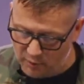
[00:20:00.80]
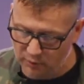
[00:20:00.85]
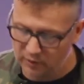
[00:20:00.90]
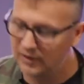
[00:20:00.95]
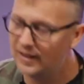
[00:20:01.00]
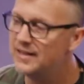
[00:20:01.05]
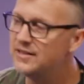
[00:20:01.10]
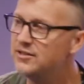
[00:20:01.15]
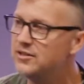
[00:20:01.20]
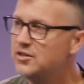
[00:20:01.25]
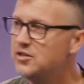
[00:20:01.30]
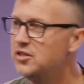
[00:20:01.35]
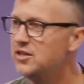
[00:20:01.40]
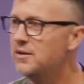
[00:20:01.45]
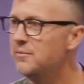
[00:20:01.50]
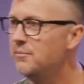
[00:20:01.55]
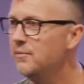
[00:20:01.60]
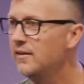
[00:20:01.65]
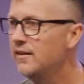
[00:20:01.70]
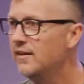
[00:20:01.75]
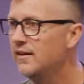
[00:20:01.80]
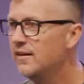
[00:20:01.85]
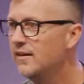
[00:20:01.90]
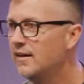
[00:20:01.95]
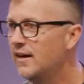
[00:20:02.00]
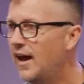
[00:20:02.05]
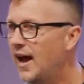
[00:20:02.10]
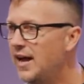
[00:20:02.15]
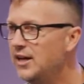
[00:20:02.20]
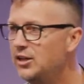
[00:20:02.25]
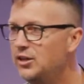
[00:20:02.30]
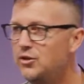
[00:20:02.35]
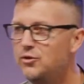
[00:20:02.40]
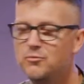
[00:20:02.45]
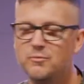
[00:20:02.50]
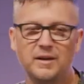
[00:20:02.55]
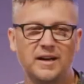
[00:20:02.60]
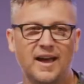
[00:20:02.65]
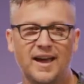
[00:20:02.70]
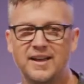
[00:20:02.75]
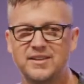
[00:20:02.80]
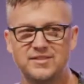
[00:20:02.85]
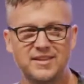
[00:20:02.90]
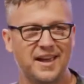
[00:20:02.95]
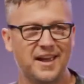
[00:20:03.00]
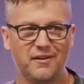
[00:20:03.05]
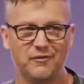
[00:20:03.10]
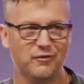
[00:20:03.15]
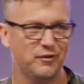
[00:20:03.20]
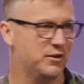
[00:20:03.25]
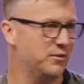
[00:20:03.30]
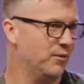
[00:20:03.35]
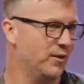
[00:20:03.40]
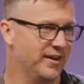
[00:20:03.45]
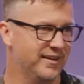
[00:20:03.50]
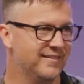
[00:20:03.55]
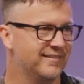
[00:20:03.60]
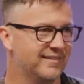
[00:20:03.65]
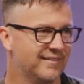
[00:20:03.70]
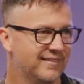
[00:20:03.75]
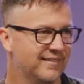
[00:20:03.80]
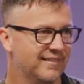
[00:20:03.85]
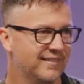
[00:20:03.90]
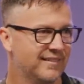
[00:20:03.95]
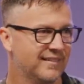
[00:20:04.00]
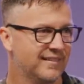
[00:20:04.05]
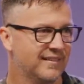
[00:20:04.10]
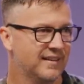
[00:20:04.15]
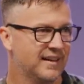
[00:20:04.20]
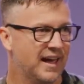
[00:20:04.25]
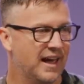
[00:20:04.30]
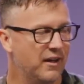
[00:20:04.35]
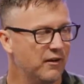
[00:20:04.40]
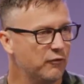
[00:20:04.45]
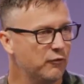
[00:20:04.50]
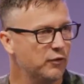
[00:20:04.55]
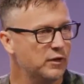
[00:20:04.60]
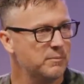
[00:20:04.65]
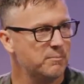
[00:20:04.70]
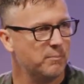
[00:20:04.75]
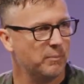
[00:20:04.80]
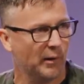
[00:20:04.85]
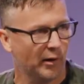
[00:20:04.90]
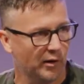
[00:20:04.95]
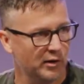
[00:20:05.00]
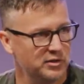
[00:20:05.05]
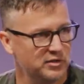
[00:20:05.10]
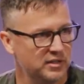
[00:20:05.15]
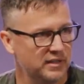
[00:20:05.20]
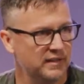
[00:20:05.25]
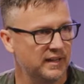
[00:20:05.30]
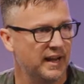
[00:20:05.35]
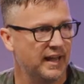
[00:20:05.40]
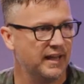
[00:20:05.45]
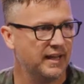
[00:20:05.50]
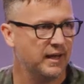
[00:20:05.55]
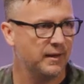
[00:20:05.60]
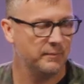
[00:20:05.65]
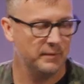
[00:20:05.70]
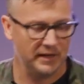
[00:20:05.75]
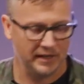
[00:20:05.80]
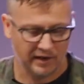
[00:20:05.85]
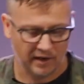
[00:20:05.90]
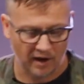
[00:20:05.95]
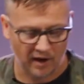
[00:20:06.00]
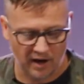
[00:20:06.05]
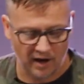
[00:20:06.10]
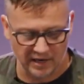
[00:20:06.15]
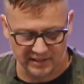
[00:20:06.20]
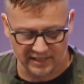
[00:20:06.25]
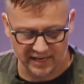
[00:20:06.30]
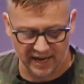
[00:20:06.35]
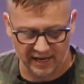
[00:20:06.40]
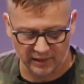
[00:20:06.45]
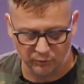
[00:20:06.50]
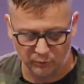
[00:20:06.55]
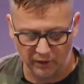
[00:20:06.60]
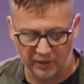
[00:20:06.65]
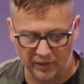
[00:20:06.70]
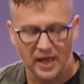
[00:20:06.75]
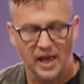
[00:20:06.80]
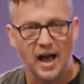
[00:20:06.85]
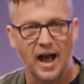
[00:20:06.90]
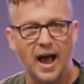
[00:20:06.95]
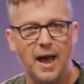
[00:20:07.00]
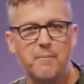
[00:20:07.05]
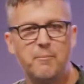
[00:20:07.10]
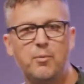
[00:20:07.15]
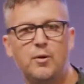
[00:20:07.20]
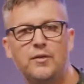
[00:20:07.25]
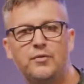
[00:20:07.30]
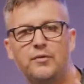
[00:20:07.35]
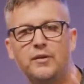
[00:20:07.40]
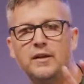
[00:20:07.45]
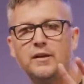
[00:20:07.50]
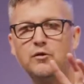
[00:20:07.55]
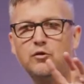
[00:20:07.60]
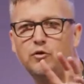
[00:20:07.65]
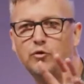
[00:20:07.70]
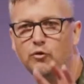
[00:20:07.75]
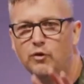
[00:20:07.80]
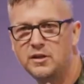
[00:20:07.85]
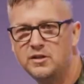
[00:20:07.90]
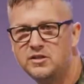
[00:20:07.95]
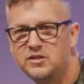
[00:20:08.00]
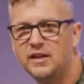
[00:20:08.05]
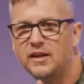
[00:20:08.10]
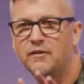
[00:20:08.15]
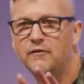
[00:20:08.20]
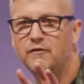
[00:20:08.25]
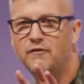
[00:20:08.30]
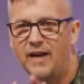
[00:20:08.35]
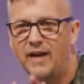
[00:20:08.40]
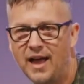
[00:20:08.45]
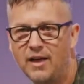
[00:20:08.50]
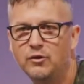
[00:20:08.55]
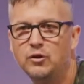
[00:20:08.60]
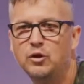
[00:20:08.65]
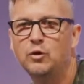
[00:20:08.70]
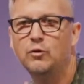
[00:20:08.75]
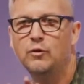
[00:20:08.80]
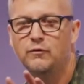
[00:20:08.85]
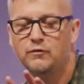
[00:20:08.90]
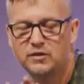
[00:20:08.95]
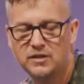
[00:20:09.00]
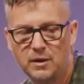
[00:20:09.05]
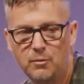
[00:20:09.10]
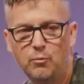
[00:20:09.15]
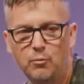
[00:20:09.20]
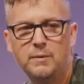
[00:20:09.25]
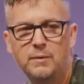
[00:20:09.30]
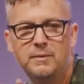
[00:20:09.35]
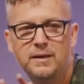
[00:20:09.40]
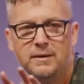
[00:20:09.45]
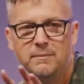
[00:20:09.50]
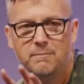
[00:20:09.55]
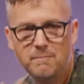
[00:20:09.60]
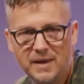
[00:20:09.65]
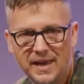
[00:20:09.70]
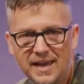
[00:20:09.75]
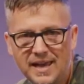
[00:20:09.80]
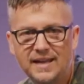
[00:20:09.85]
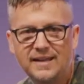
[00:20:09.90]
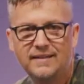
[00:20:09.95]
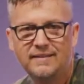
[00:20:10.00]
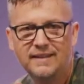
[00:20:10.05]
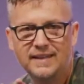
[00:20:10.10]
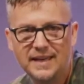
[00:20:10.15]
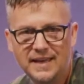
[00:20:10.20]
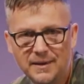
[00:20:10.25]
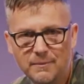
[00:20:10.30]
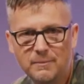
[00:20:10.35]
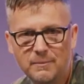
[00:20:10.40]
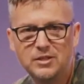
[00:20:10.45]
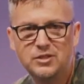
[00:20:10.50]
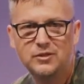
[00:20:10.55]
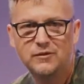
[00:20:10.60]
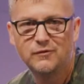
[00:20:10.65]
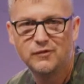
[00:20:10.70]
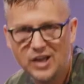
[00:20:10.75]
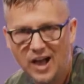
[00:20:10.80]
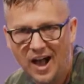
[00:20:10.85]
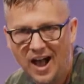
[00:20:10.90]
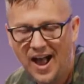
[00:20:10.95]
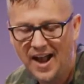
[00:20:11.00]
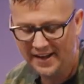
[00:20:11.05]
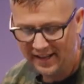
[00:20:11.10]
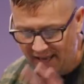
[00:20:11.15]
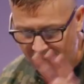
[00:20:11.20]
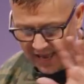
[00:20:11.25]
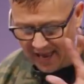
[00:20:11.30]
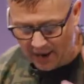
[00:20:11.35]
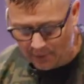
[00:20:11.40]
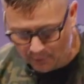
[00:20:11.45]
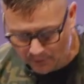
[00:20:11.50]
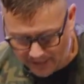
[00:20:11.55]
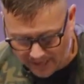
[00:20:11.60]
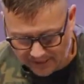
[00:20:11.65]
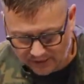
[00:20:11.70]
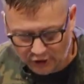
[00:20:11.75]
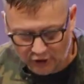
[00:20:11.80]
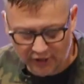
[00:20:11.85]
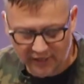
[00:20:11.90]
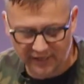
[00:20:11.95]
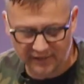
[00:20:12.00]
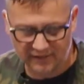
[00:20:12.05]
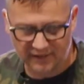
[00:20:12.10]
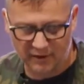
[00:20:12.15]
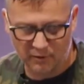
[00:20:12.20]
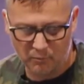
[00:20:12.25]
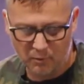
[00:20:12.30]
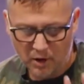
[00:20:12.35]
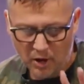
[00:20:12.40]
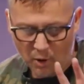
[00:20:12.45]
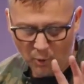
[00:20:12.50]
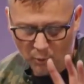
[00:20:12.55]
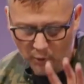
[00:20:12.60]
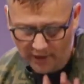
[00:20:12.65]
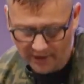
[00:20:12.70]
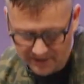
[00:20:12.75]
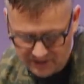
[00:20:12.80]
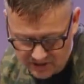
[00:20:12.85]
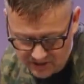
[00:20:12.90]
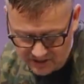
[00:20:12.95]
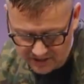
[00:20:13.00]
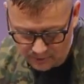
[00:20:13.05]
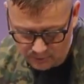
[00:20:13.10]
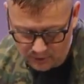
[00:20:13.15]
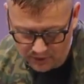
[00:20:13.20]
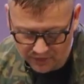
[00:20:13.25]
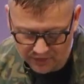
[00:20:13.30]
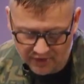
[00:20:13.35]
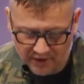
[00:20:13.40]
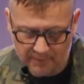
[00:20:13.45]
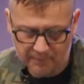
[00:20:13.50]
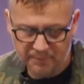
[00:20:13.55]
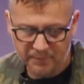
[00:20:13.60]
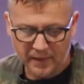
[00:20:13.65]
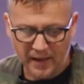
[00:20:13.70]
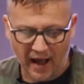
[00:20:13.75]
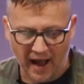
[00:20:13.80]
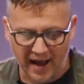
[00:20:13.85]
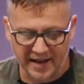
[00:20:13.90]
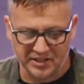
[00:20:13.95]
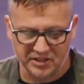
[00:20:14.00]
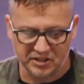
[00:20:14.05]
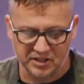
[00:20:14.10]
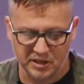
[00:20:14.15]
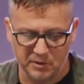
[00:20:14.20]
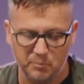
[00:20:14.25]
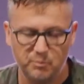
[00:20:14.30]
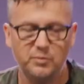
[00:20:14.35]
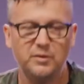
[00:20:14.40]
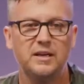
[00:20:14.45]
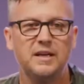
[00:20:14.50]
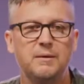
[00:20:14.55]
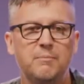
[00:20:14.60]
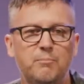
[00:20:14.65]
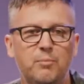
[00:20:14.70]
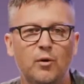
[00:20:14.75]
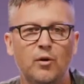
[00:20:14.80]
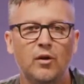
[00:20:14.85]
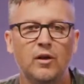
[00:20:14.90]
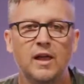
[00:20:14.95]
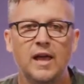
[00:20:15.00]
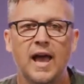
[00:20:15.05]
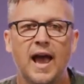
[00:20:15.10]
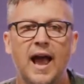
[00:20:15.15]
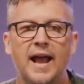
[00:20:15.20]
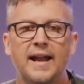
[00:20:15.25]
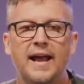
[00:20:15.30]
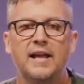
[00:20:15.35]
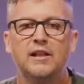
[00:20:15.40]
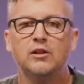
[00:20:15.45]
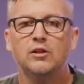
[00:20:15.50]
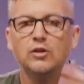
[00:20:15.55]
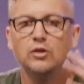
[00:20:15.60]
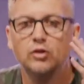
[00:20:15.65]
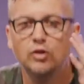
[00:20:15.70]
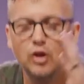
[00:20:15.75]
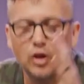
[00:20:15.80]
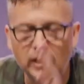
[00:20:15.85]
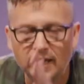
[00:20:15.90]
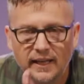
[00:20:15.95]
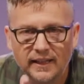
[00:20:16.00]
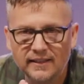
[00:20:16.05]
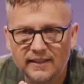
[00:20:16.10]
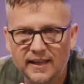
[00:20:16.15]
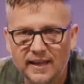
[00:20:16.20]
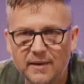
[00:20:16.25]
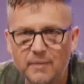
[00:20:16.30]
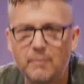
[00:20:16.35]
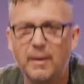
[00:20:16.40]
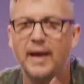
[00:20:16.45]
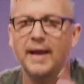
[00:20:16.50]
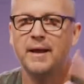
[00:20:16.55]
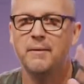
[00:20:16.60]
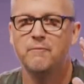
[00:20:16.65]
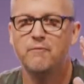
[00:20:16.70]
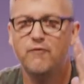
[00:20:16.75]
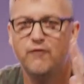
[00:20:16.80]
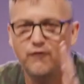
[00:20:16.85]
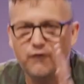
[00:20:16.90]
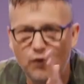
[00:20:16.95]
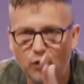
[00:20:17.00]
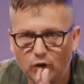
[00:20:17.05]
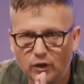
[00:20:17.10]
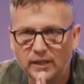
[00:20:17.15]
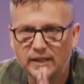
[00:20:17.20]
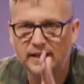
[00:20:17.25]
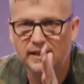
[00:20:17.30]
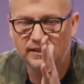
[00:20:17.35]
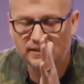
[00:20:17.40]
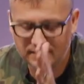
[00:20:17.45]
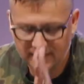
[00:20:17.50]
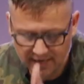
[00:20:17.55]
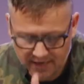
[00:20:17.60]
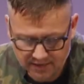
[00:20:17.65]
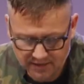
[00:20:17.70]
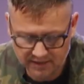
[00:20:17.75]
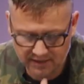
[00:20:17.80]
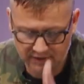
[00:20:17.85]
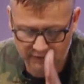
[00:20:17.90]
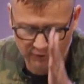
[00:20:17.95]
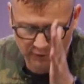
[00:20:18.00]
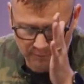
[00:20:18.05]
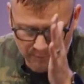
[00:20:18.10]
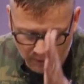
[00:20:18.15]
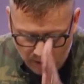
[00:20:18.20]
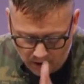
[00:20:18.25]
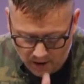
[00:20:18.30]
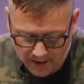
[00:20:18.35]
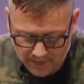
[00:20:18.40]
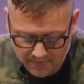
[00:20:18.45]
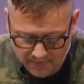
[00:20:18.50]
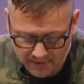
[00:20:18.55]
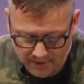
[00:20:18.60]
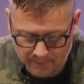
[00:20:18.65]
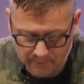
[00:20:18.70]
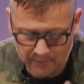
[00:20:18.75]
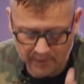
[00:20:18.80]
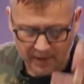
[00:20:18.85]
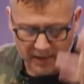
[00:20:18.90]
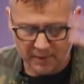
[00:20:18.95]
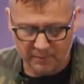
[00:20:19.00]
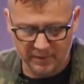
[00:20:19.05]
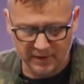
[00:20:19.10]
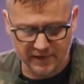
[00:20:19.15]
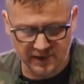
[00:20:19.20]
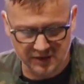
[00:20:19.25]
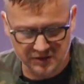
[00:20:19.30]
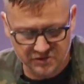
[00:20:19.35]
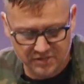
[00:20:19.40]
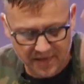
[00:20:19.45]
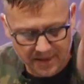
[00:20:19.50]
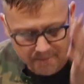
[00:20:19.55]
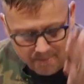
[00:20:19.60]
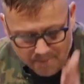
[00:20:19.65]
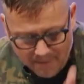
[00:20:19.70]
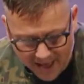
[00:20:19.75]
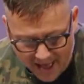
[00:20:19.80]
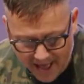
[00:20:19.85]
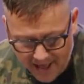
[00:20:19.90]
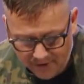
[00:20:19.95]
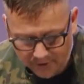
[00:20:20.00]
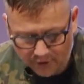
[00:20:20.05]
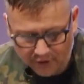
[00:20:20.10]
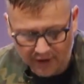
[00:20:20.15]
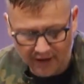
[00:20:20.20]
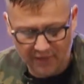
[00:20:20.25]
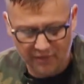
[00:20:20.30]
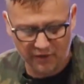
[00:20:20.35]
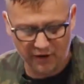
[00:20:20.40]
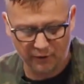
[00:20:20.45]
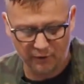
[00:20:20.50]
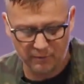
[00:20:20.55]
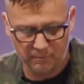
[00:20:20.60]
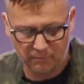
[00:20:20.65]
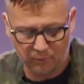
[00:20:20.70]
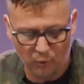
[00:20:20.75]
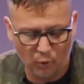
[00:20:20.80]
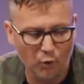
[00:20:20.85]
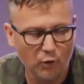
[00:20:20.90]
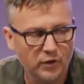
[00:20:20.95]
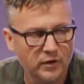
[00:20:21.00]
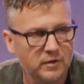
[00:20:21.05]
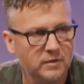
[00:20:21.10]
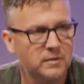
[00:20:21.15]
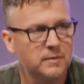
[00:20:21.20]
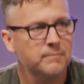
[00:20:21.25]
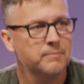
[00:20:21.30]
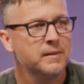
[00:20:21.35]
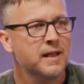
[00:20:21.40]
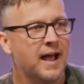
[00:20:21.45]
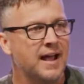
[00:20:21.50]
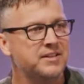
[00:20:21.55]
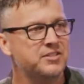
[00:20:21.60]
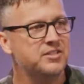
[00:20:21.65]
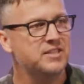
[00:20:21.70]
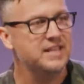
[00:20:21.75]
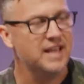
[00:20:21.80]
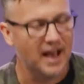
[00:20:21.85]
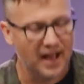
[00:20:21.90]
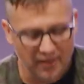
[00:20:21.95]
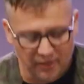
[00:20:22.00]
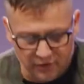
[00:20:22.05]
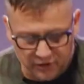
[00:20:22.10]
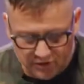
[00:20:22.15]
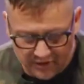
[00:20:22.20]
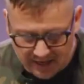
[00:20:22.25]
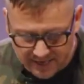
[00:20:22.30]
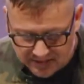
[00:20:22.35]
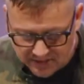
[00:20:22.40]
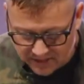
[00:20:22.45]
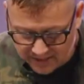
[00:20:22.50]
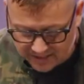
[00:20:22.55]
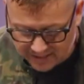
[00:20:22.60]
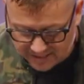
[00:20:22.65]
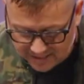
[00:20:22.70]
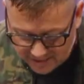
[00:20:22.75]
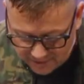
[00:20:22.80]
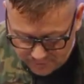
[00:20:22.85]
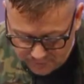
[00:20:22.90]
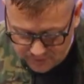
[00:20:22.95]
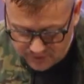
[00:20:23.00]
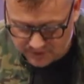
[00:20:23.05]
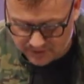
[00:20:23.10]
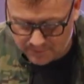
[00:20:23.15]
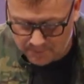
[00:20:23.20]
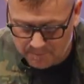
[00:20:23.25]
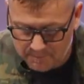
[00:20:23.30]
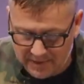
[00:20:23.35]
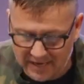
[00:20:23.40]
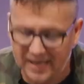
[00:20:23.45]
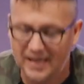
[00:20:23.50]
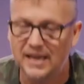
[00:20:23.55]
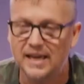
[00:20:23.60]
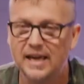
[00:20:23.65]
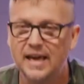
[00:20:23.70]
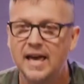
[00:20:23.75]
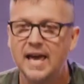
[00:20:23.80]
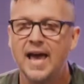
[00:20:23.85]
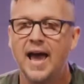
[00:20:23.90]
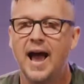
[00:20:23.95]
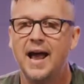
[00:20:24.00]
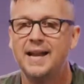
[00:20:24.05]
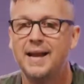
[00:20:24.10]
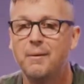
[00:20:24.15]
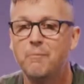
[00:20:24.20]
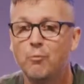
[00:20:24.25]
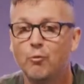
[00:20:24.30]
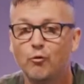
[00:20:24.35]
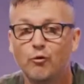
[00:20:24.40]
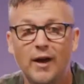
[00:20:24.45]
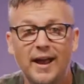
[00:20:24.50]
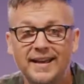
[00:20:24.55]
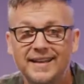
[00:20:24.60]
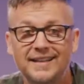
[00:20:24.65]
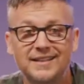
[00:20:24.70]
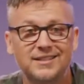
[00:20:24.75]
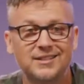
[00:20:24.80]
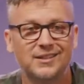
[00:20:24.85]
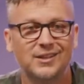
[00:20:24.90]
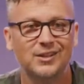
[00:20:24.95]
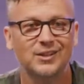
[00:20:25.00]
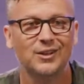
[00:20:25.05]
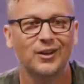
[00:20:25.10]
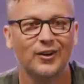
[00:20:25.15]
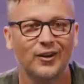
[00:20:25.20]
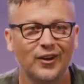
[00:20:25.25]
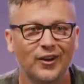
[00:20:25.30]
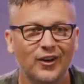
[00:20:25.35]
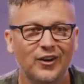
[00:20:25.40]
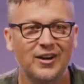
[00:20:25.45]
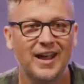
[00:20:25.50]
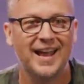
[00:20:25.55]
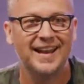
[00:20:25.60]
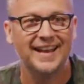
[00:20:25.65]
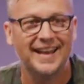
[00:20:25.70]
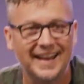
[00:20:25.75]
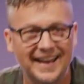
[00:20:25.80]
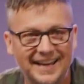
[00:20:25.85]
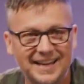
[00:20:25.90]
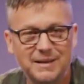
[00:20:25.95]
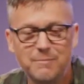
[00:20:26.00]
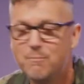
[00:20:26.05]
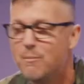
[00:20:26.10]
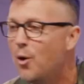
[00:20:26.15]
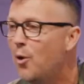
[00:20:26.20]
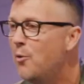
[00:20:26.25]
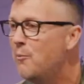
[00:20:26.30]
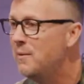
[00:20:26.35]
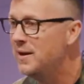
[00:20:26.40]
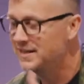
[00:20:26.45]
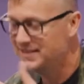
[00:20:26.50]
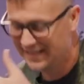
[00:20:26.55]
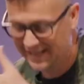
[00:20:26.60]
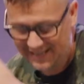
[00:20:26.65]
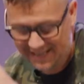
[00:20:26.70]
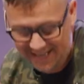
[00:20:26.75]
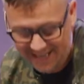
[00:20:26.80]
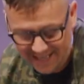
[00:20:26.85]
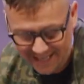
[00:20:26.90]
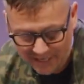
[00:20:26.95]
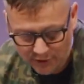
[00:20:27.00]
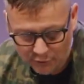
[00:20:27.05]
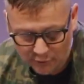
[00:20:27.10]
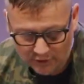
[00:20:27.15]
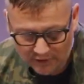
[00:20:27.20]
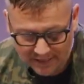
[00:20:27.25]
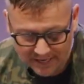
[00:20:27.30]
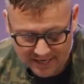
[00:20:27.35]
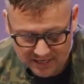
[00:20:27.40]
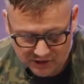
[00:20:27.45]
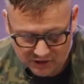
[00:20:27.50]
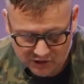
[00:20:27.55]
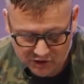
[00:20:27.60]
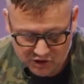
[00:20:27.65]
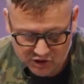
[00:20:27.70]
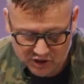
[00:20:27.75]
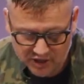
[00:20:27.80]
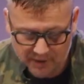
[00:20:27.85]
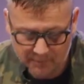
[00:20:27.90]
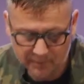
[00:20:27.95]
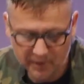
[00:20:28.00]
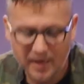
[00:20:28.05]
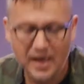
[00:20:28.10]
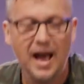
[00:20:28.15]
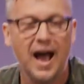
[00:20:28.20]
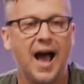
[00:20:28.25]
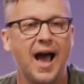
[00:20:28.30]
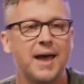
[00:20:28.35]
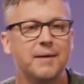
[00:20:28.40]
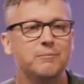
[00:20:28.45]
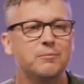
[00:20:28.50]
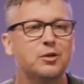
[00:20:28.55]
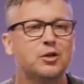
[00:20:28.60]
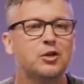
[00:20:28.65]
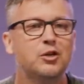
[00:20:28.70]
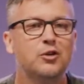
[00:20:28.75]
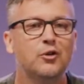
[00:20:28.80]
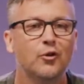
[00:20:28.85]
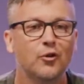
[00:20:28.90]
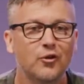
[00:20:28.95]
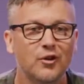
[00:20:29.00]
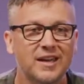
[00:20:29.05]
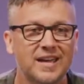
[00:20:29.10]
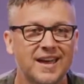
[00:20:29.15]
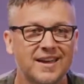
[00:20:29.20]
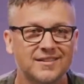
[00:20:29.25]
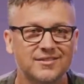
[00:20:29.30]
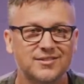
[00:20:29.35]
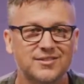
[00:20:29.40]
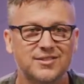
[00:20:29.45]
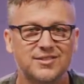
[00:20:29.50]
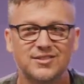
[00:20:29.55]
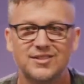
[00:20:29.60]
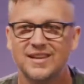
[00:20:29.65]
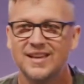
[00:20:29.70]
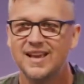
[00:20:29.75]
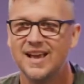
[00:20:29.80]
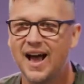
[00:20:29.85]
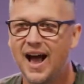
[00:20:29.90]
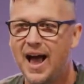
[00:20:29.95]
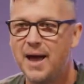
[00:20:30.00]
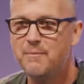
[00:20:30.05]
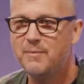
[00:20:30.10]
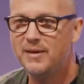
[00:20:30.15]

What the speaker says: relationship, I humanize everyone. Every person that I come in contact with, I put the intrinsic value of someone being made in the image of God. And when I look at them, when I sit with them, I see people and I look at them and I'm fully attentive upon them because they matter and they're important. I see others as a gift to me and I'm ready to learn at any moment in any relationship. I'm curious. I'm